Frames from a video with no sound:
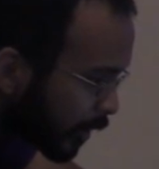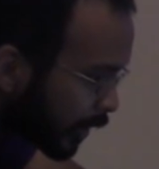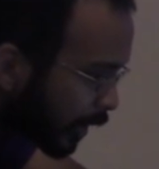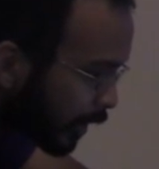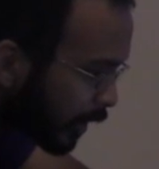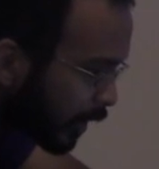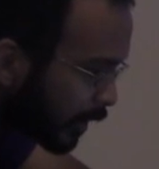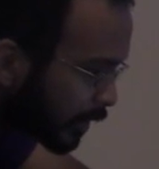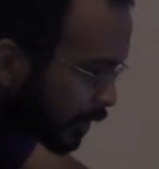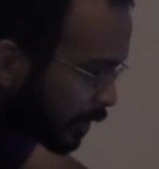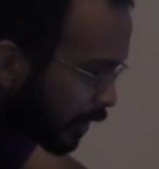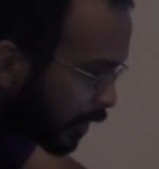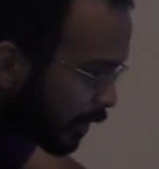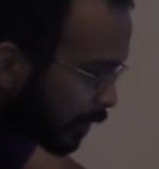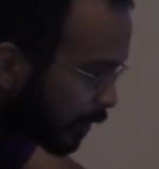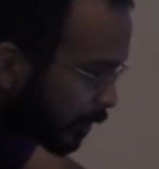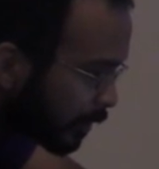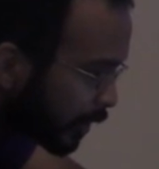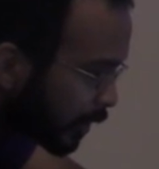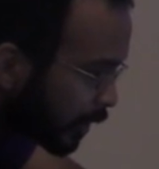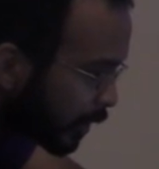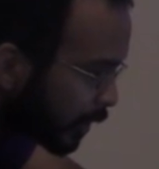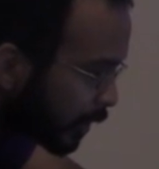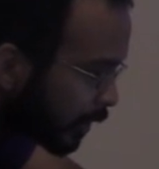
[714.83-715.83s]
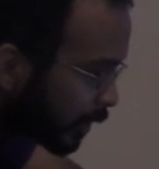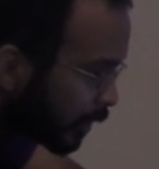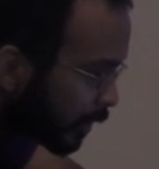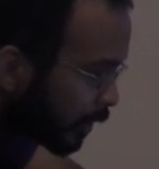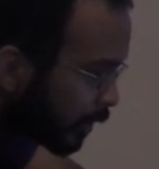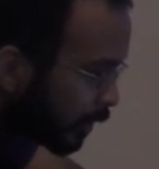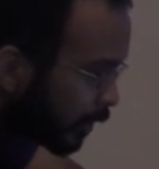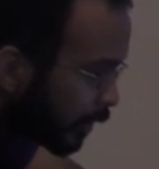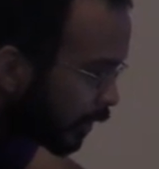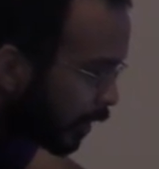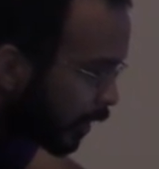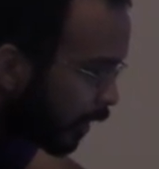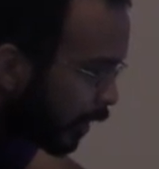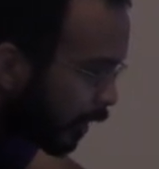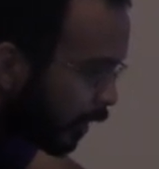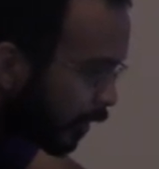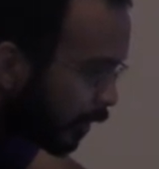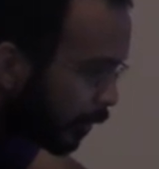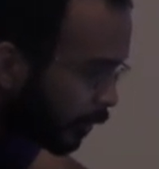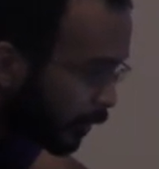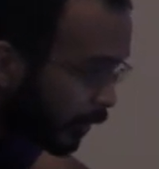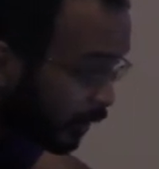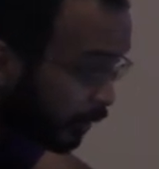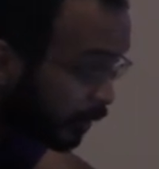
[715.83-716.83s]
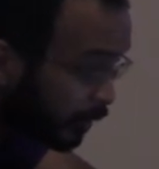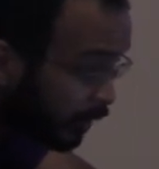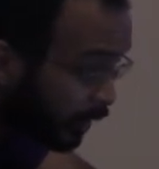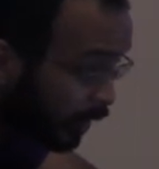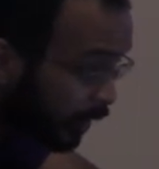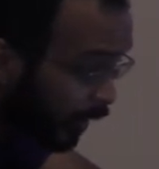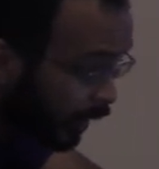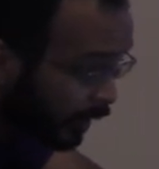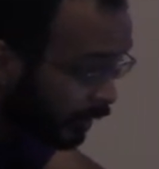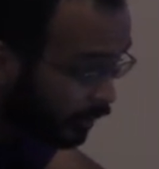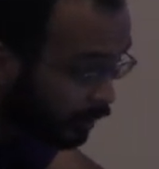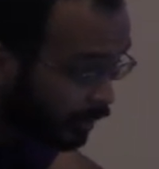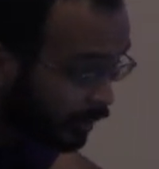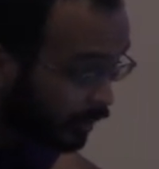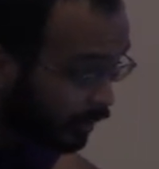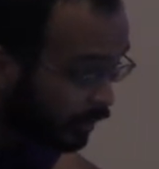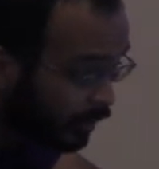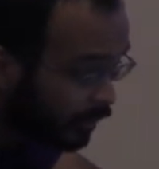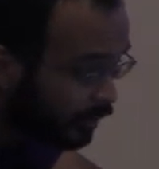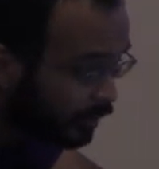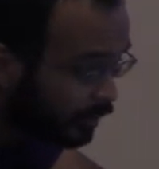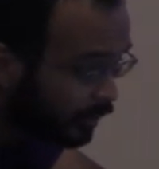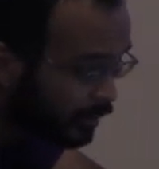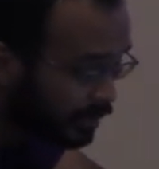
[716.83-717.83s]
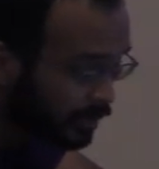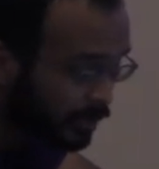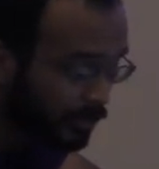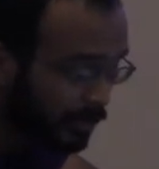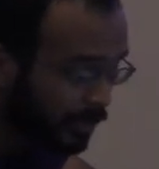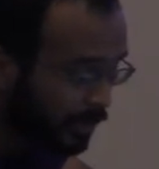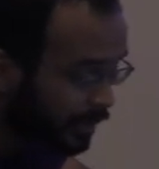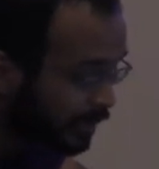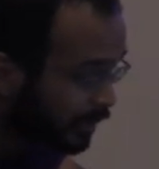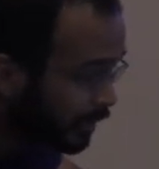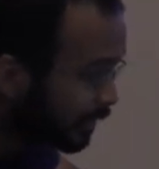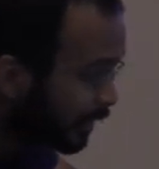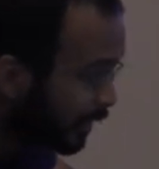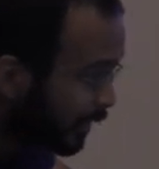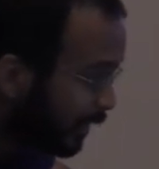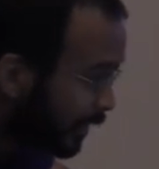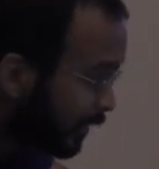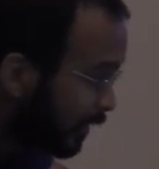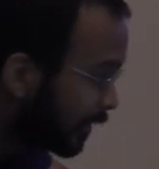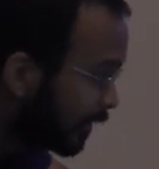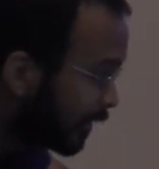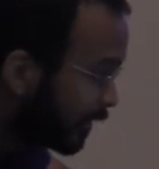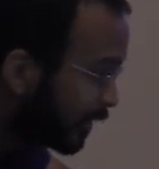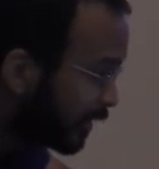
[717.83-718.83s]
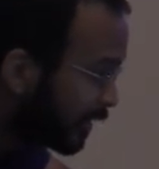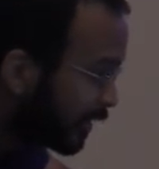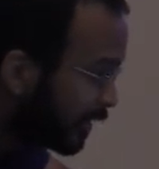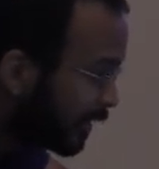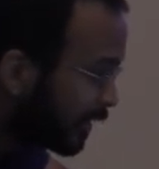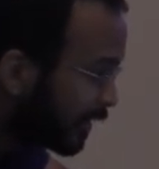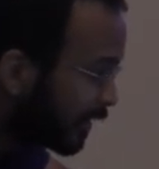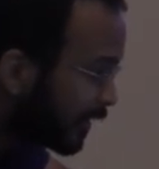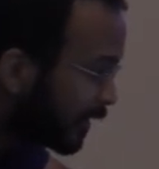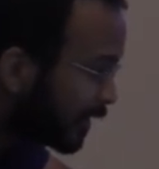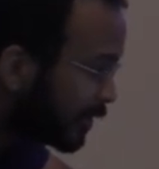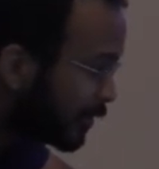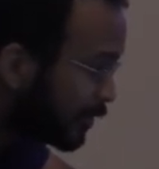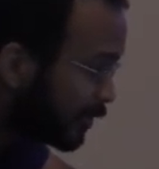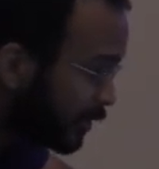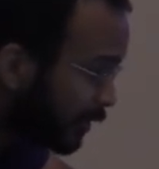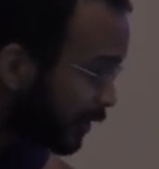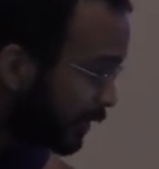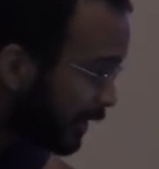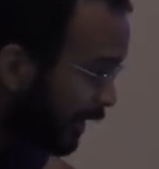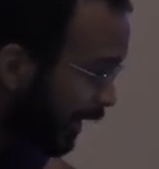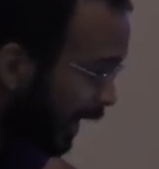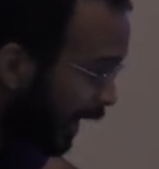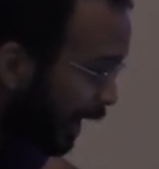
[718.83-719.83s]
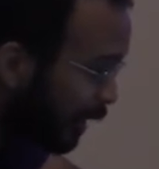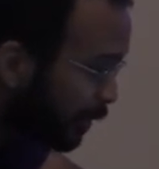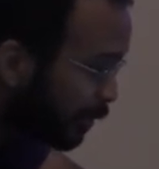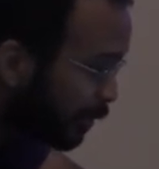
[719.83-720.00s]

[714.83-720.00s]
that cascading? But does it kill or does it We don't, cap? I don't know, that's the question, right? It should cap,